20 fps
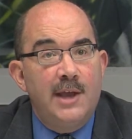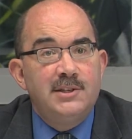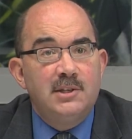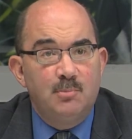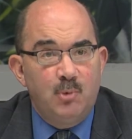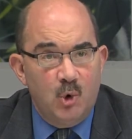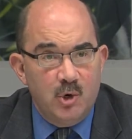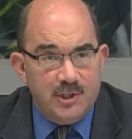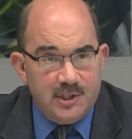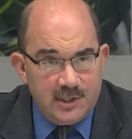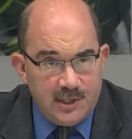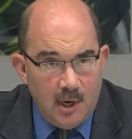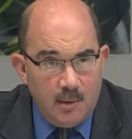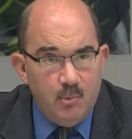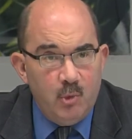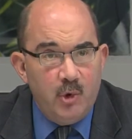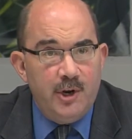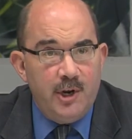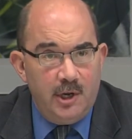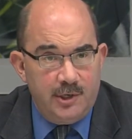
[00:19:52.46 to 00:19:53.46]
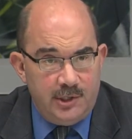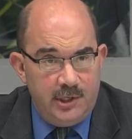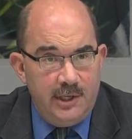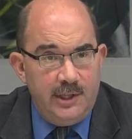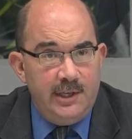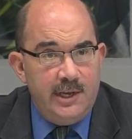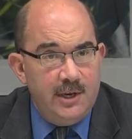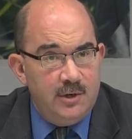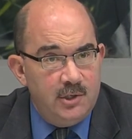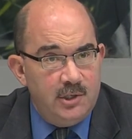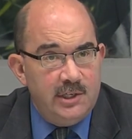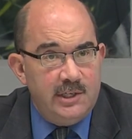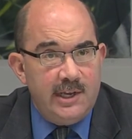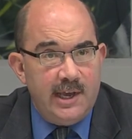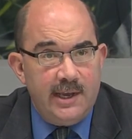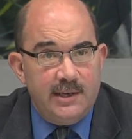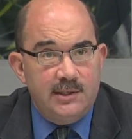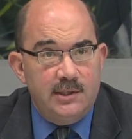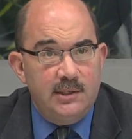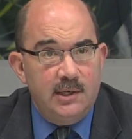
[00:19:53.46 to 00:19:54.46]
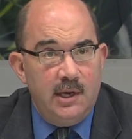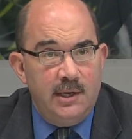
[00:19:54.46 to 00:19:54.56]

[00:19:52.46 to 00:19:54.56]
I support some reduction in the energy tax.